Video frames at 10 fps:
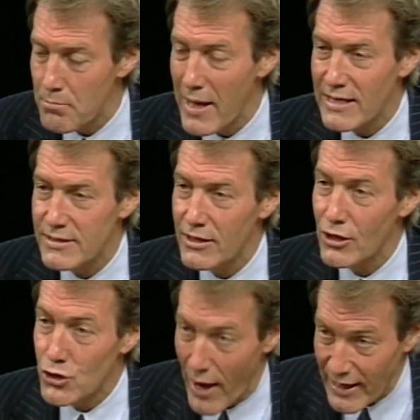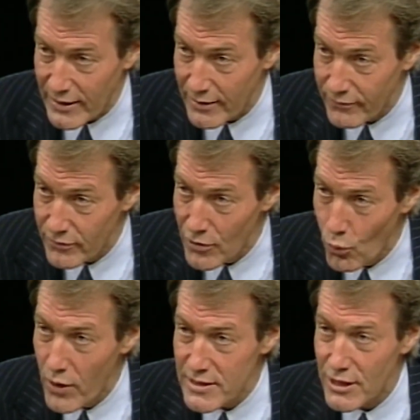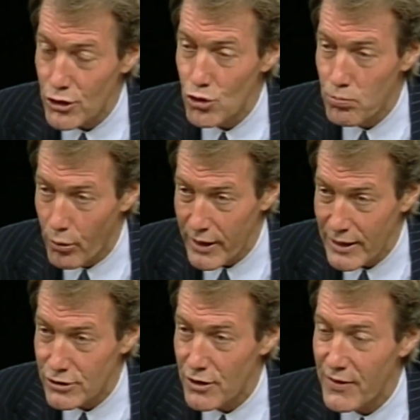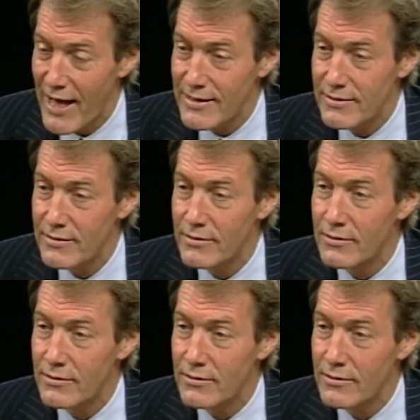that makes it attractive? What is it you bring to that